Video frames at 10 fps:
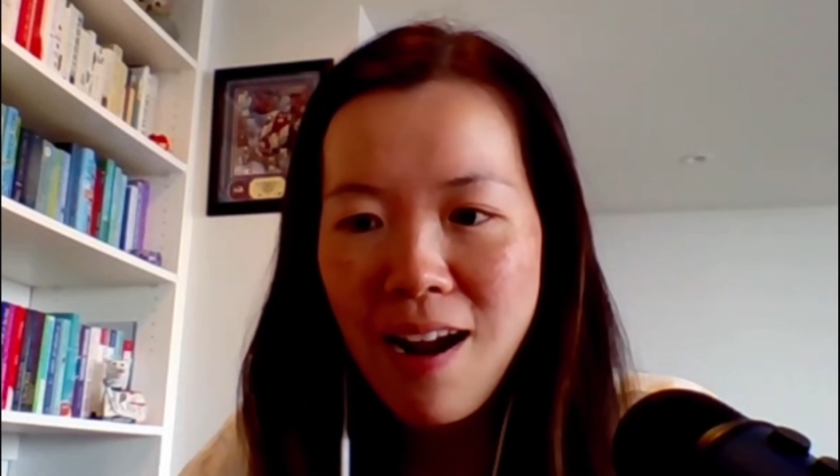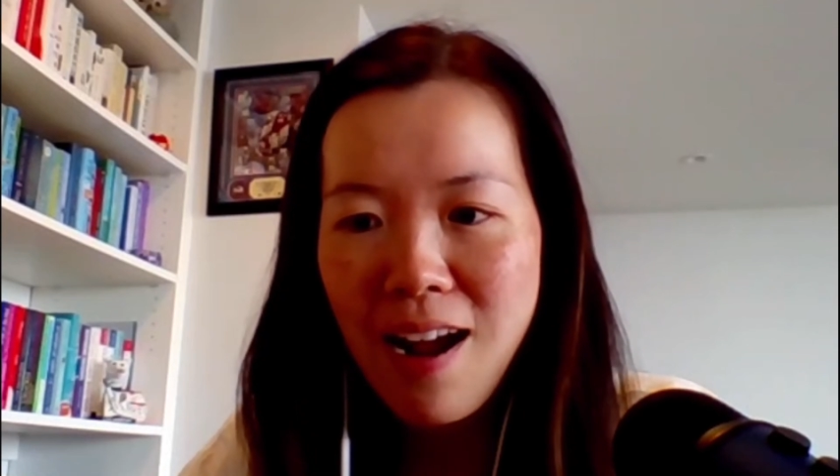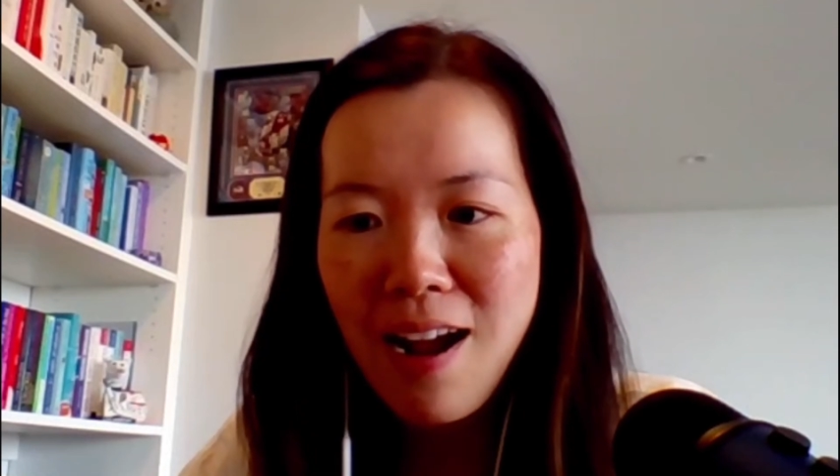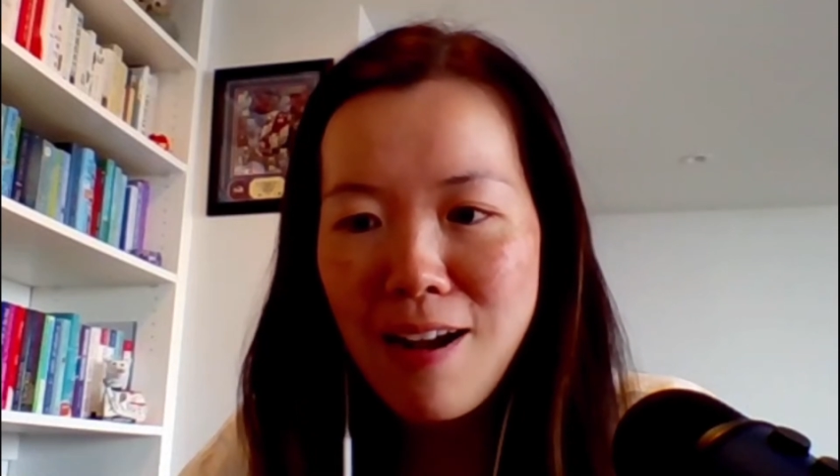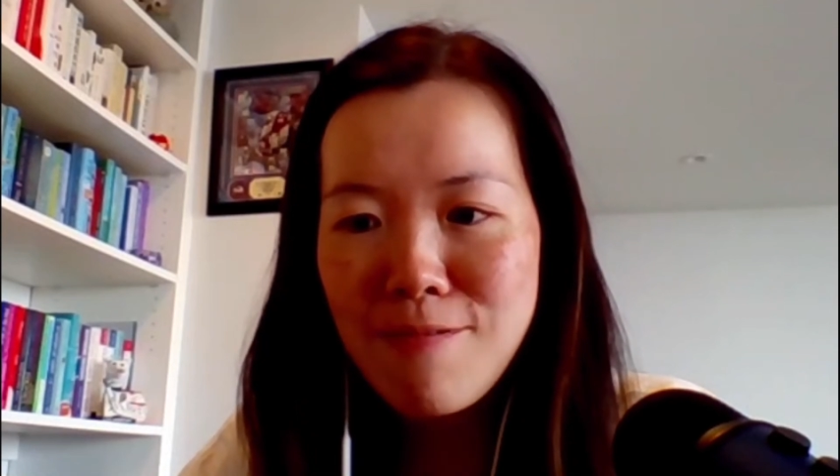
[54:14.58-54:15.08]

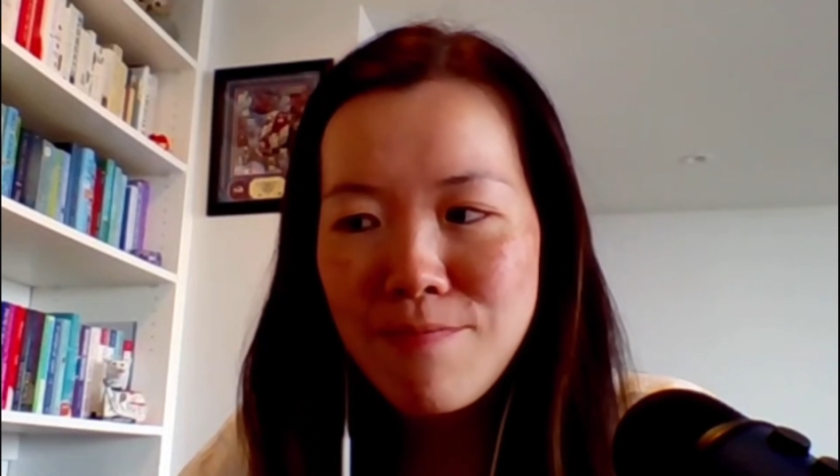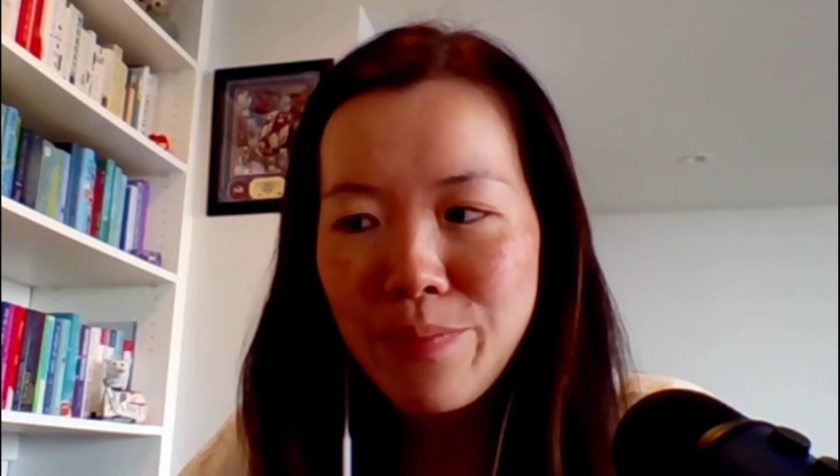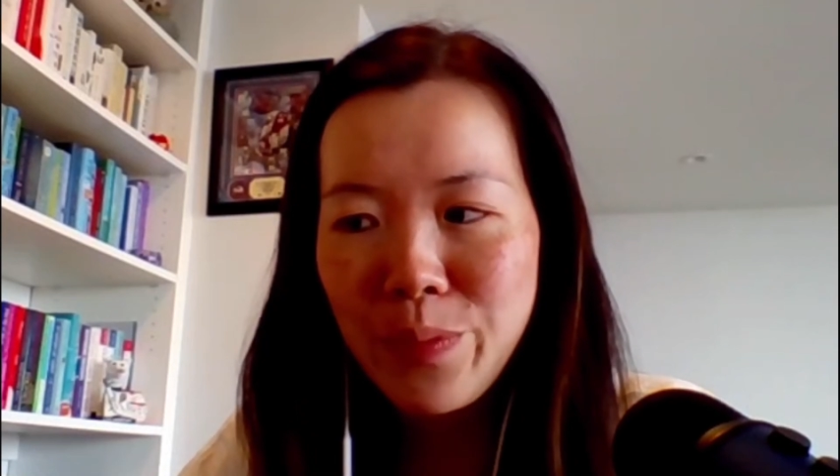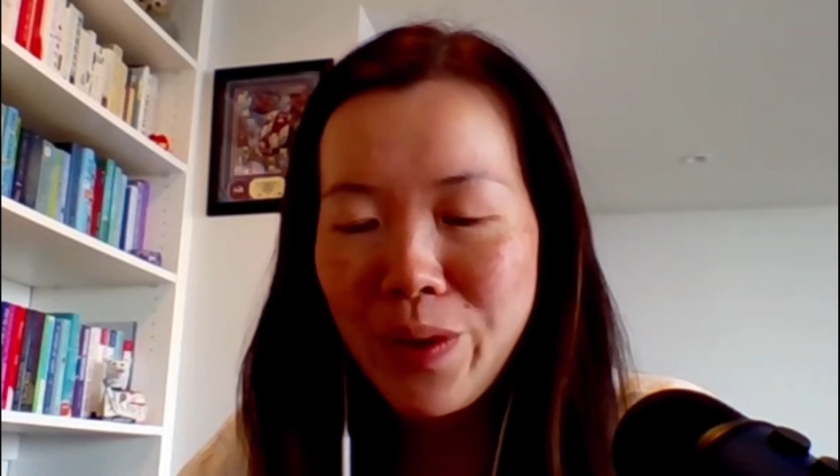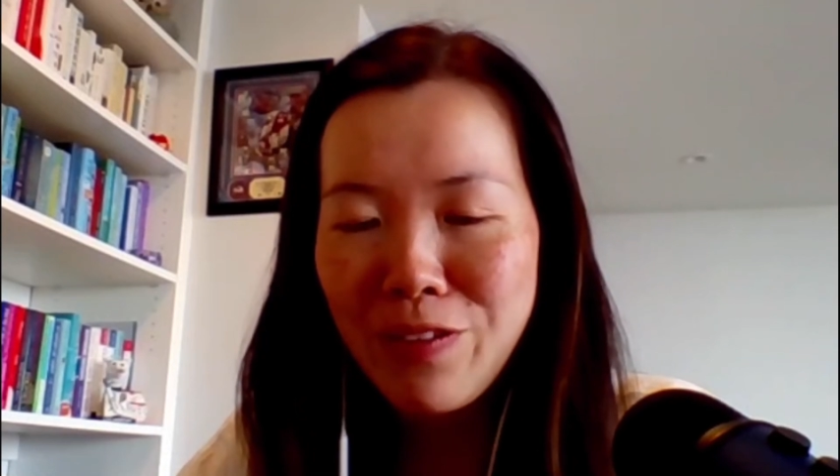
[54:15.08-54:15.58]

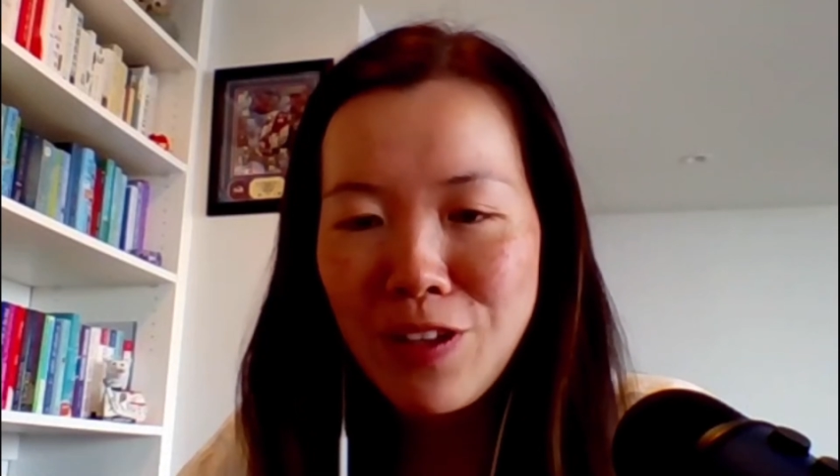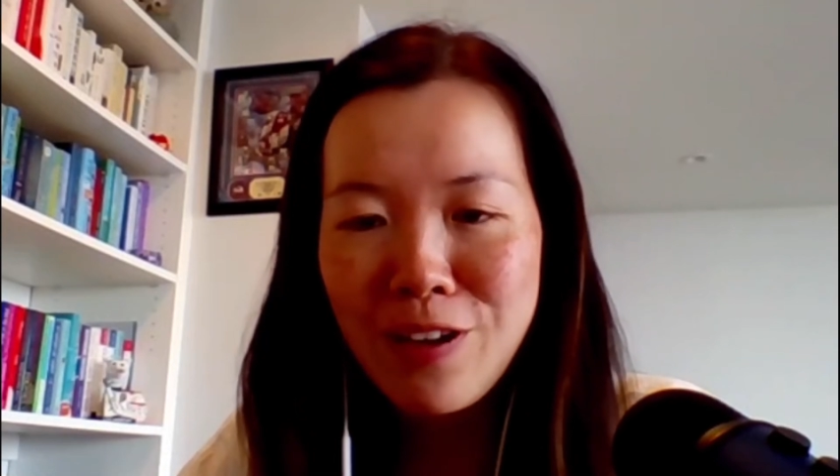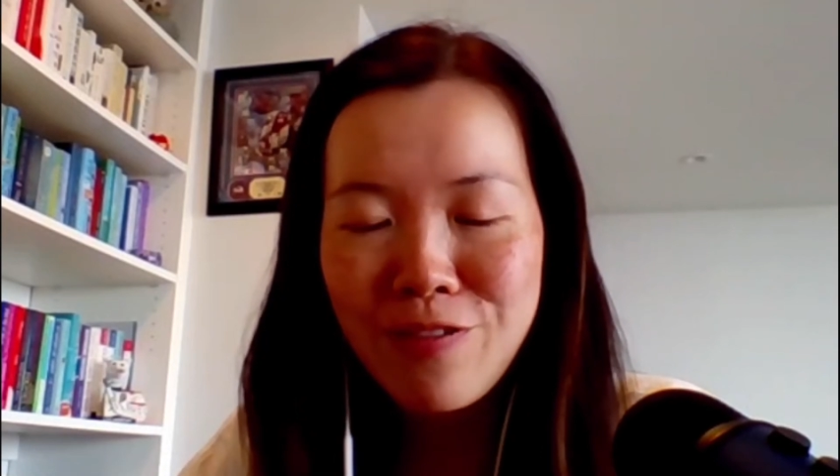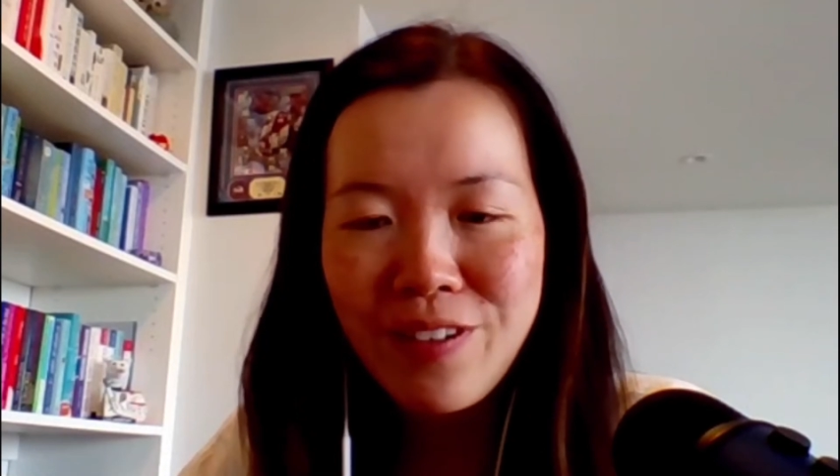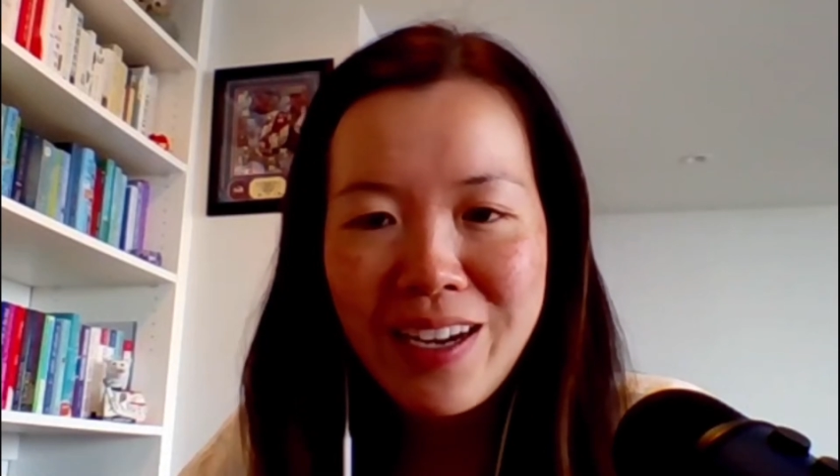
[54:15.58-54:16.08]
But we have a
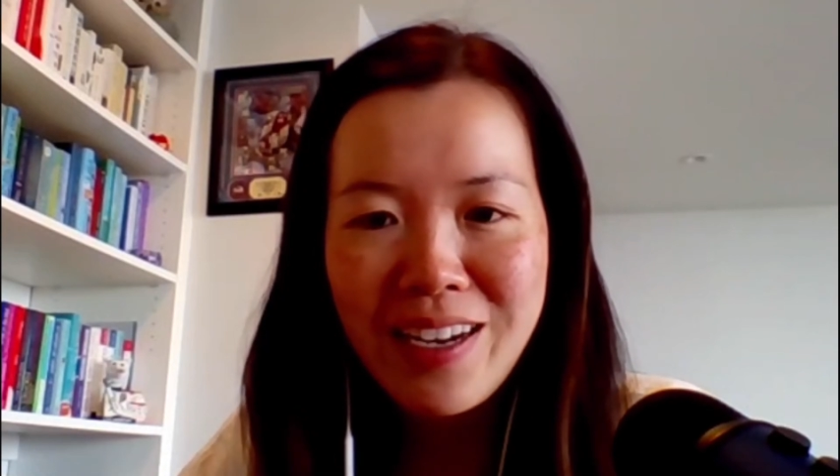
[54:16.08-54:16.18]
lot of fun,